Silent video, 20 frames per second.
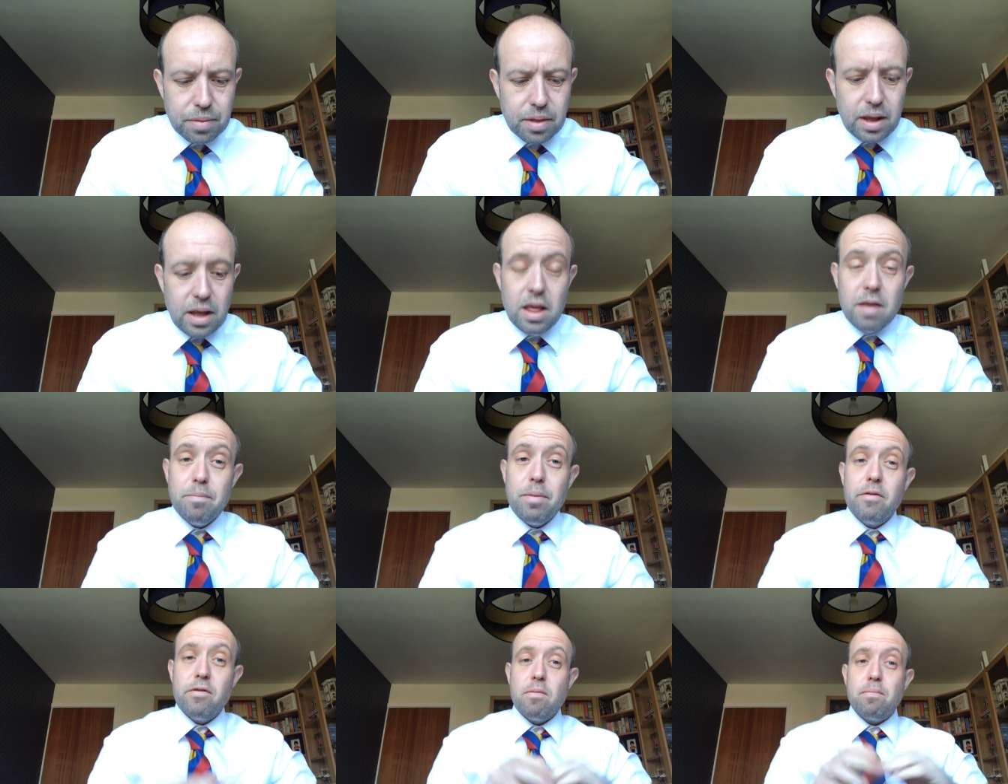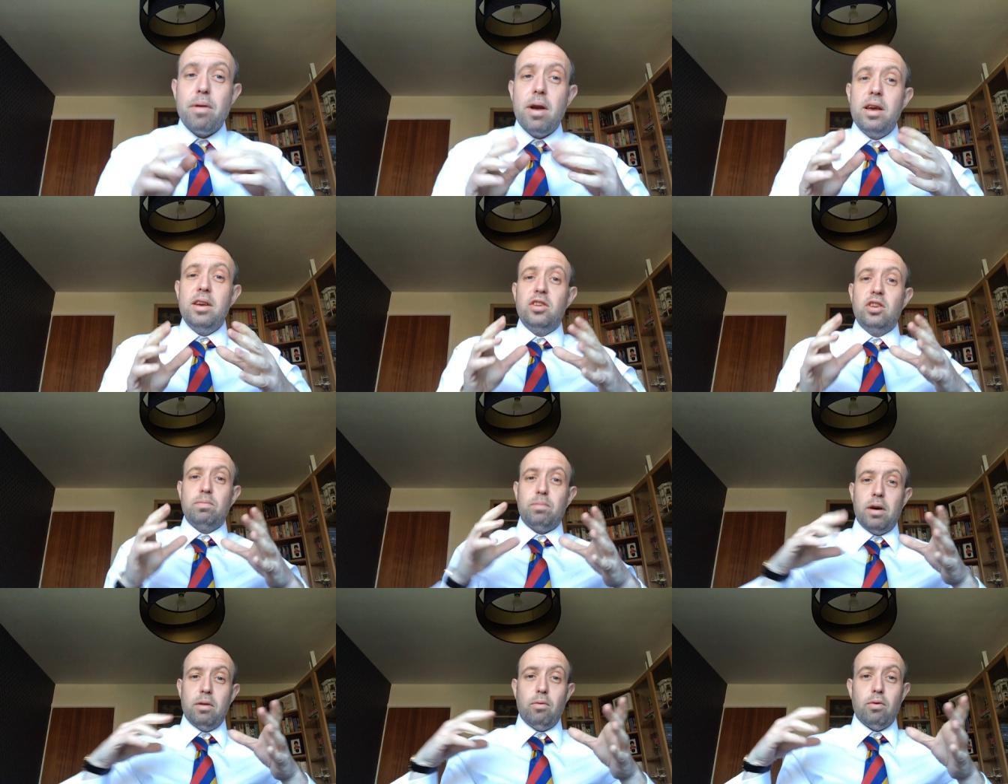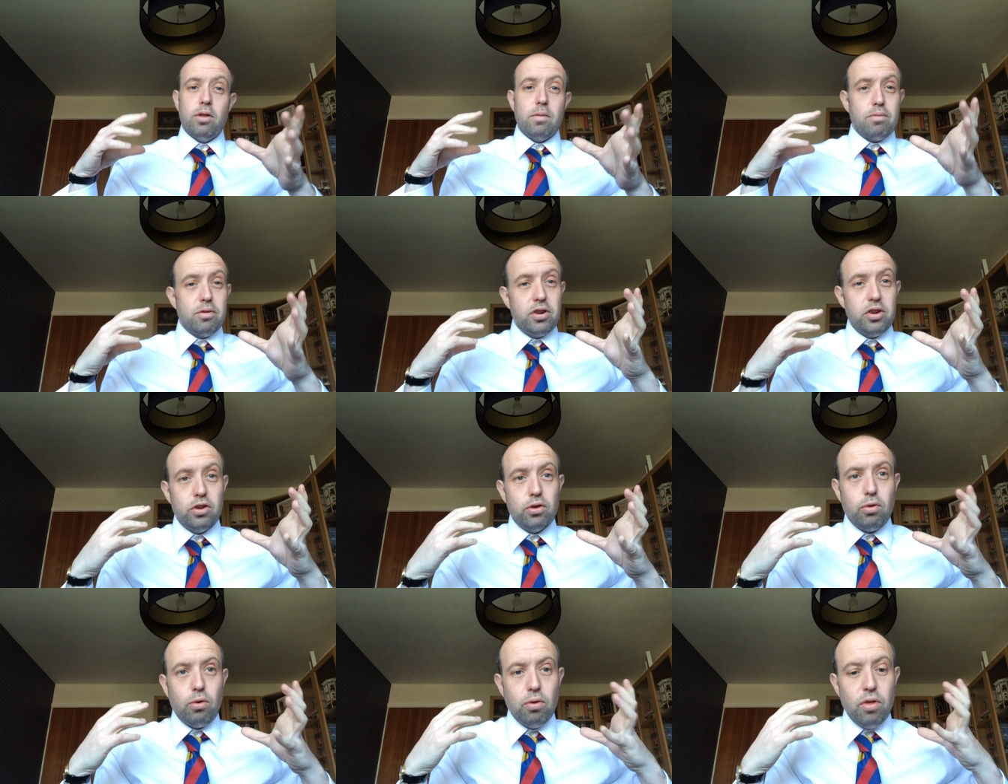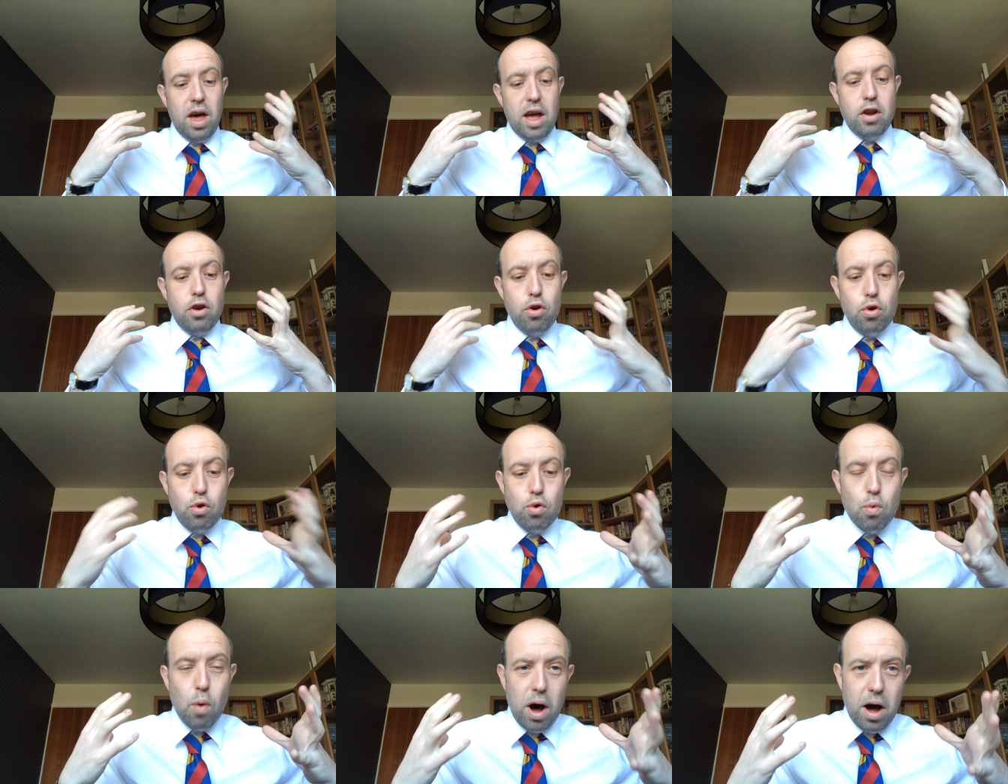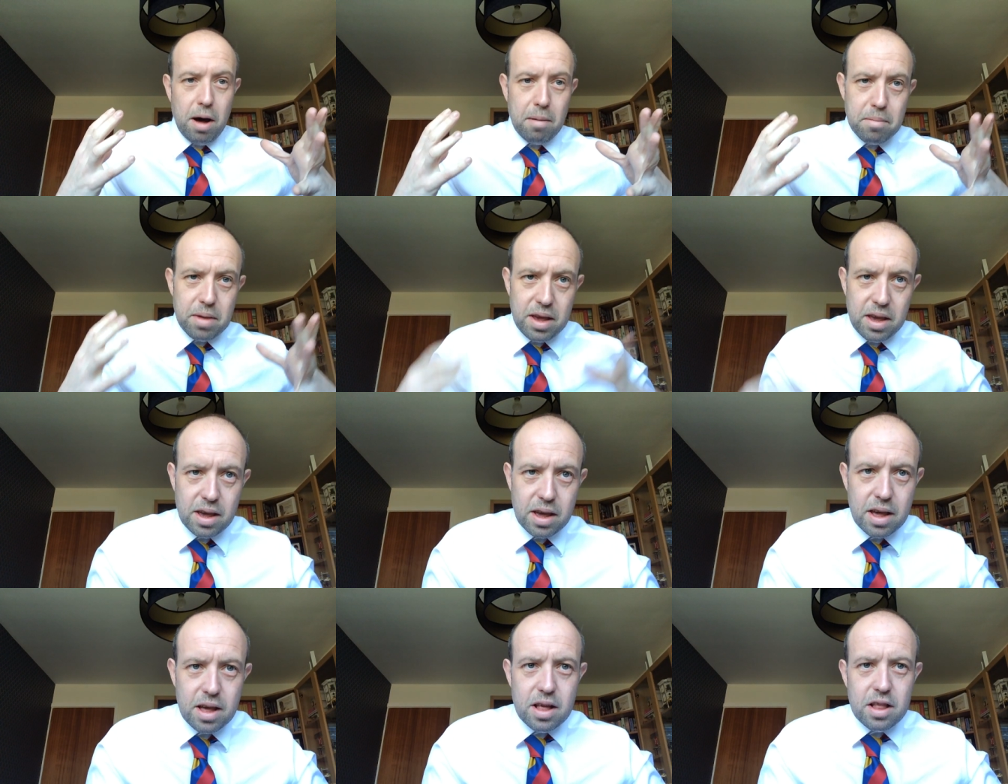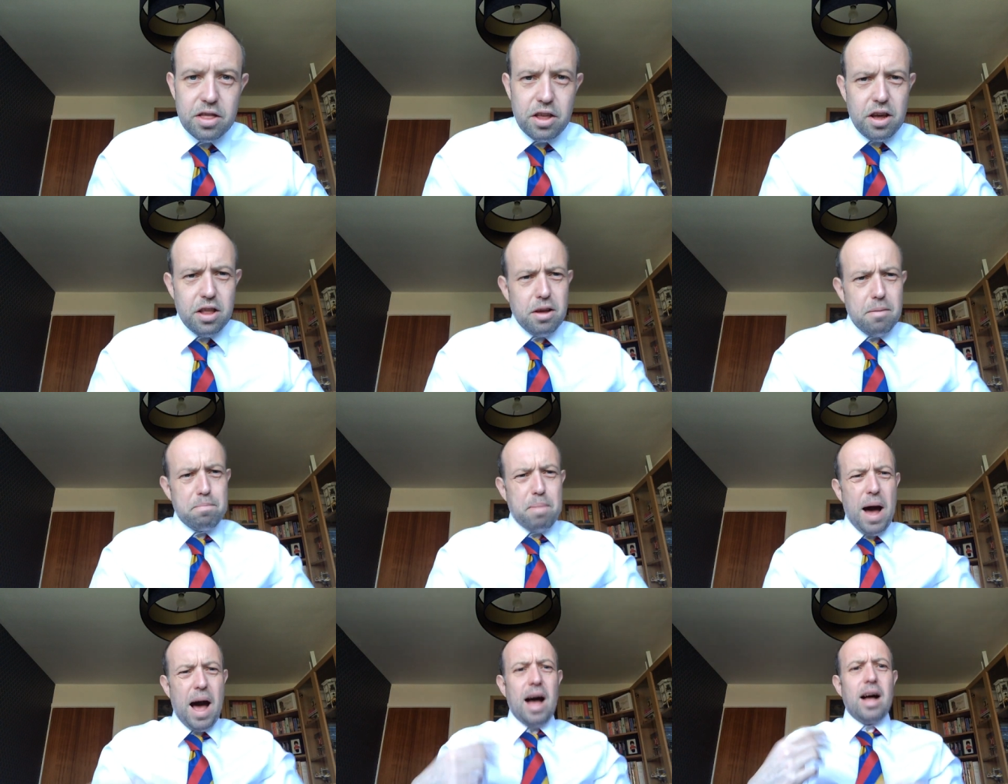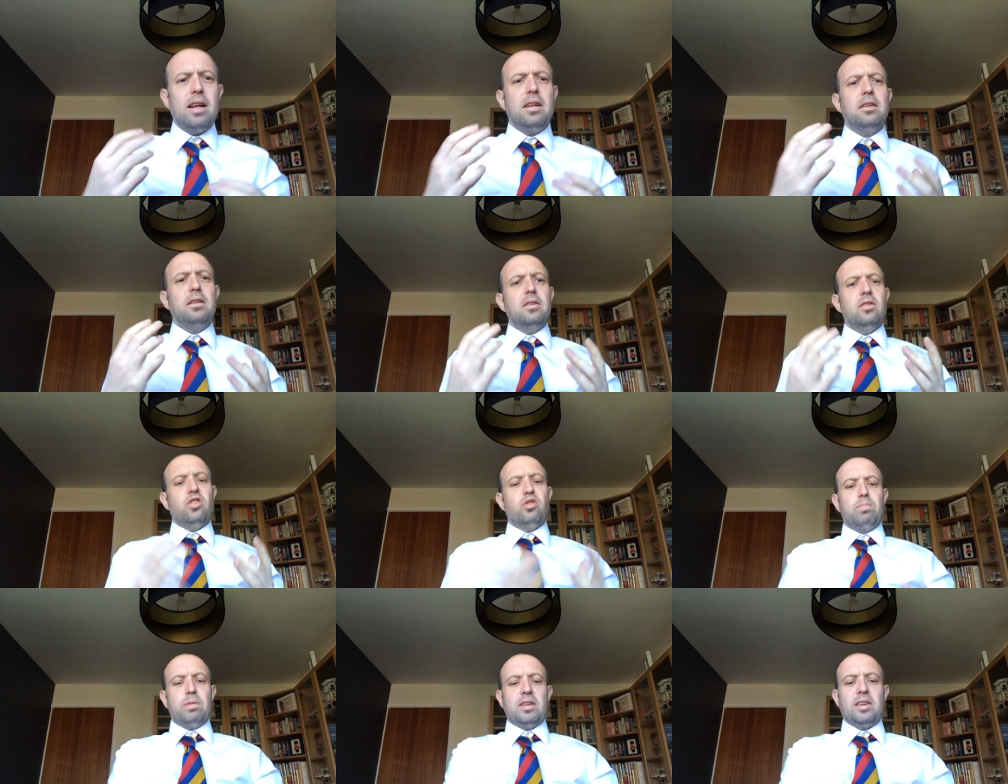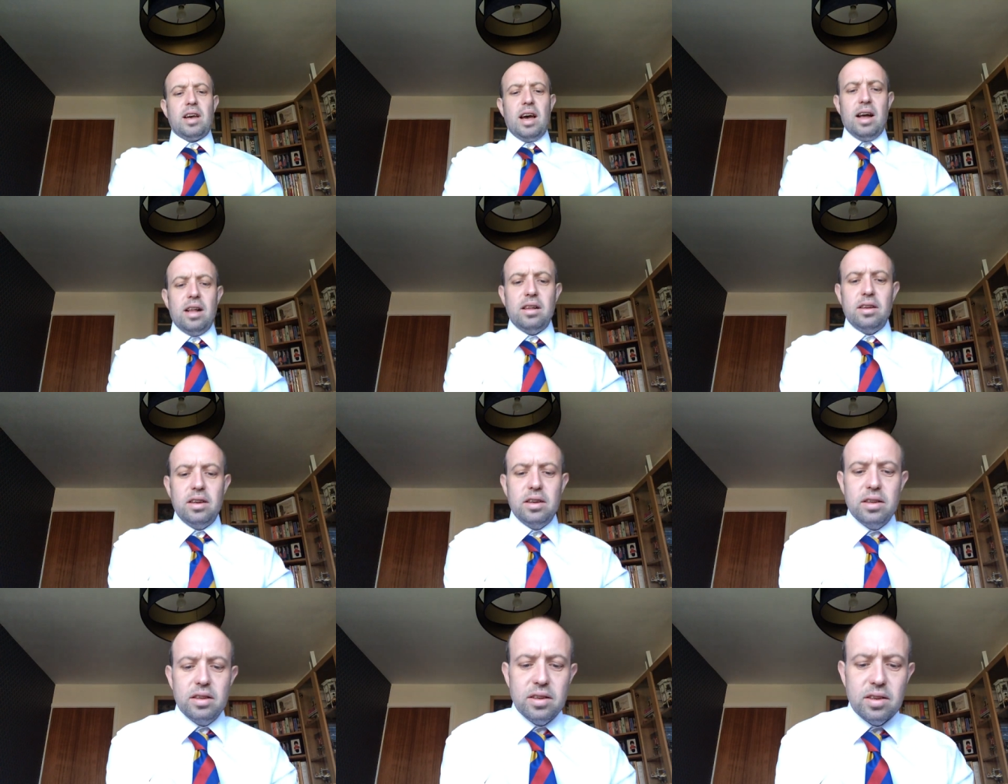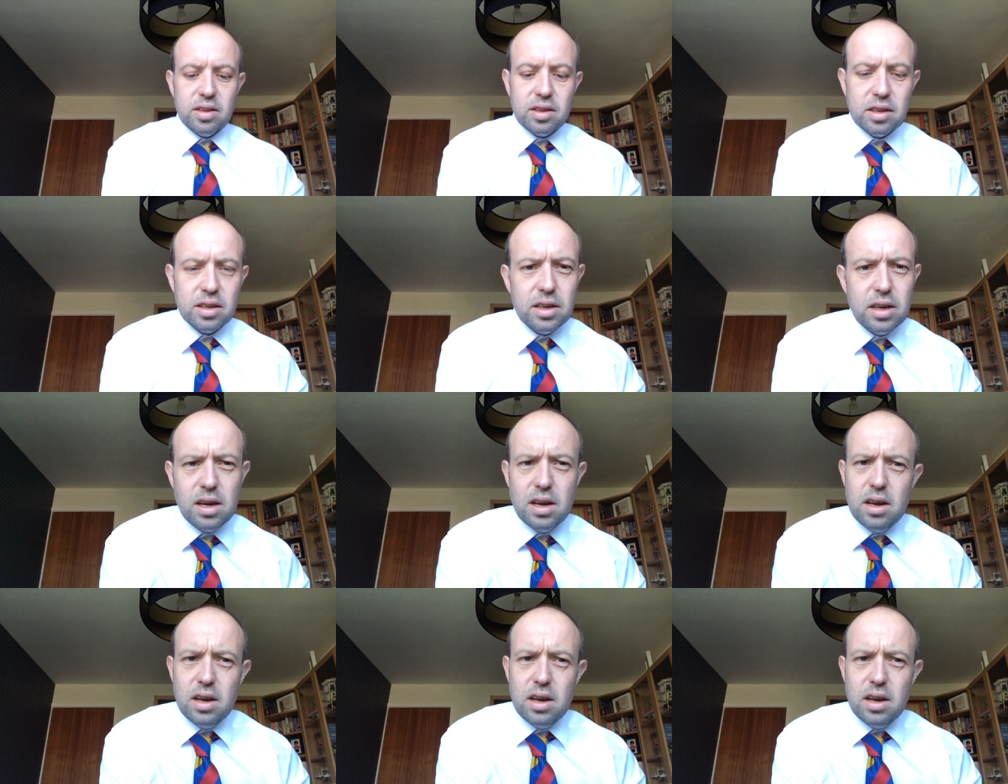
Now, they've been replaced by what the British call their new army, the PALS battalions,